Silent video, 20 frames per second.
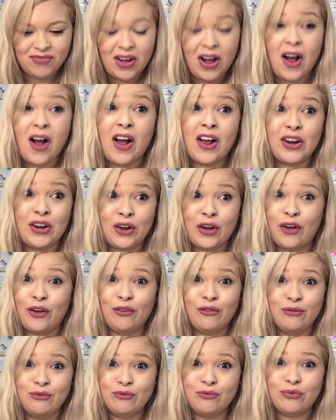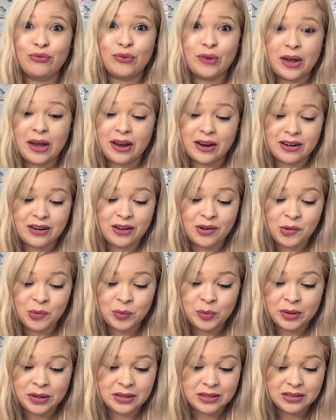I know,
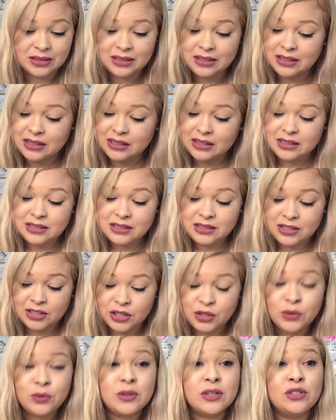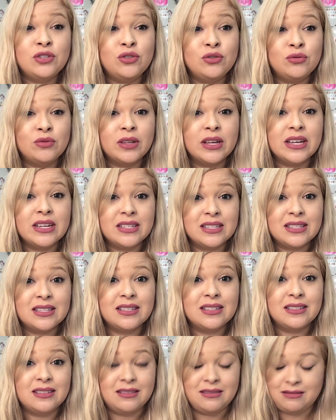but you can do
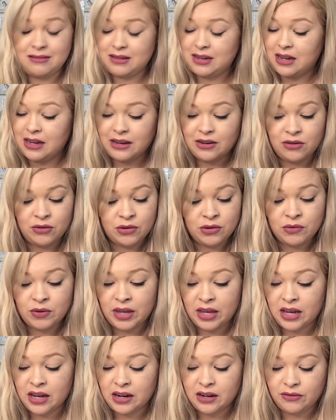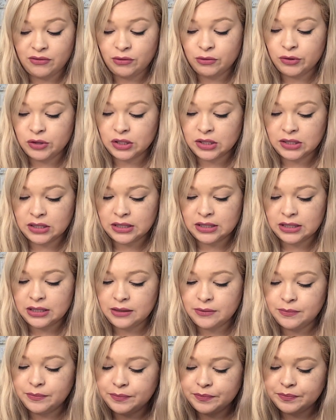this. I know you can if you just listen
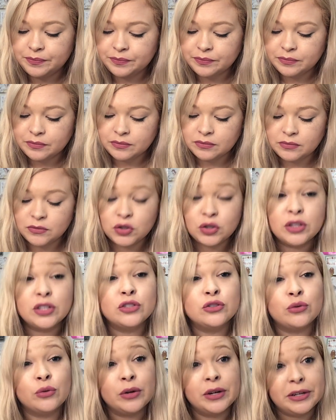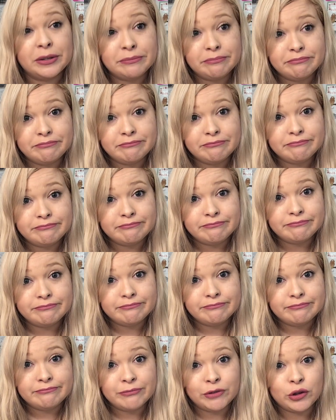to the story
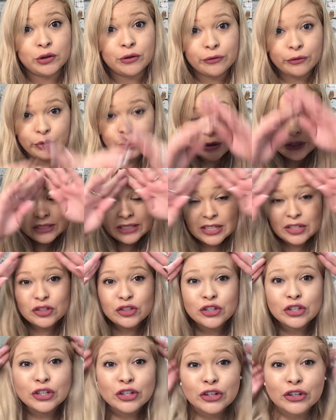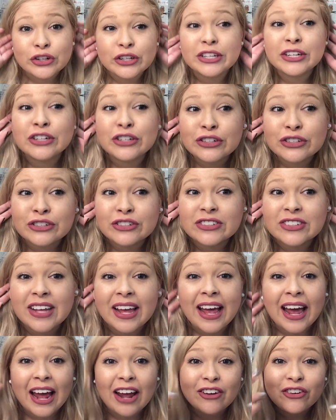with your full attention, your ears
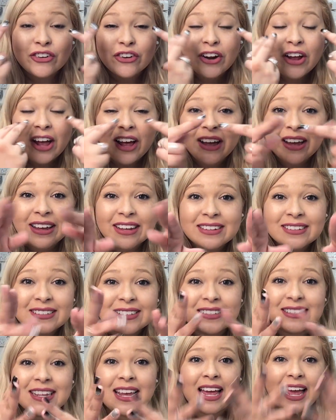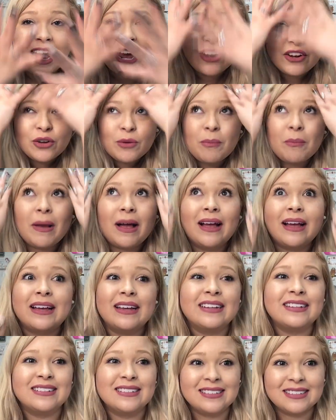and your eyes and your
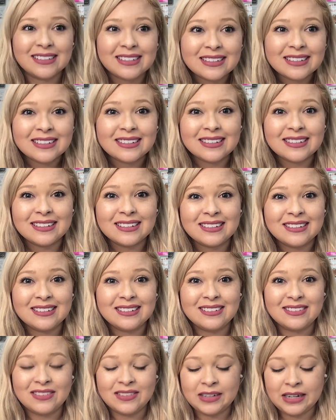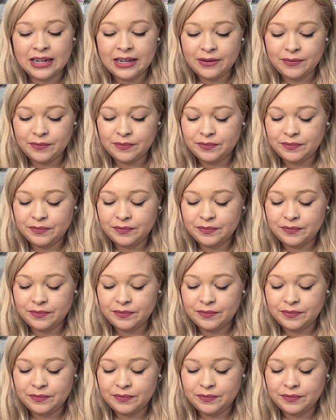mind, right?